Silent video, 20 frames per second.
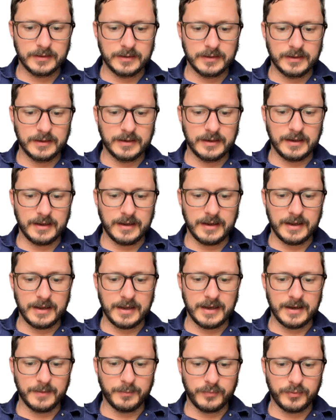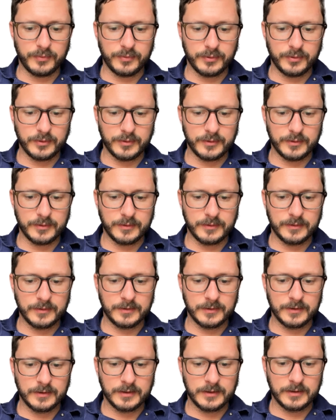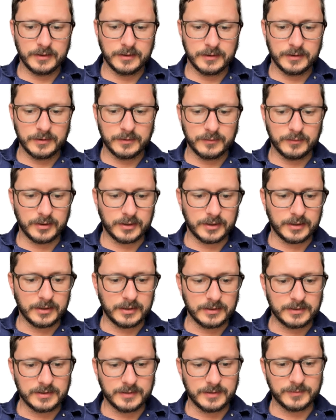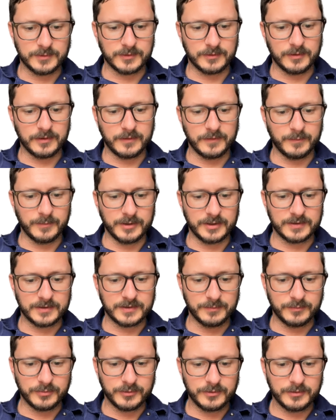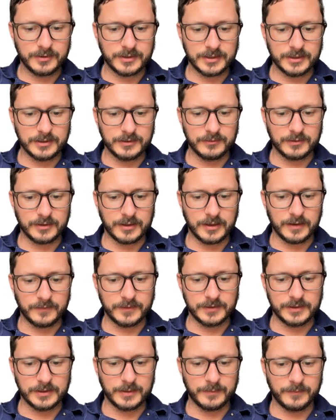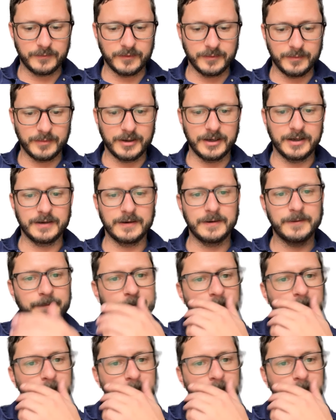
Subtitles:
an app where concepts and creative are mixed and brewed akin to a coffee shop for the mind.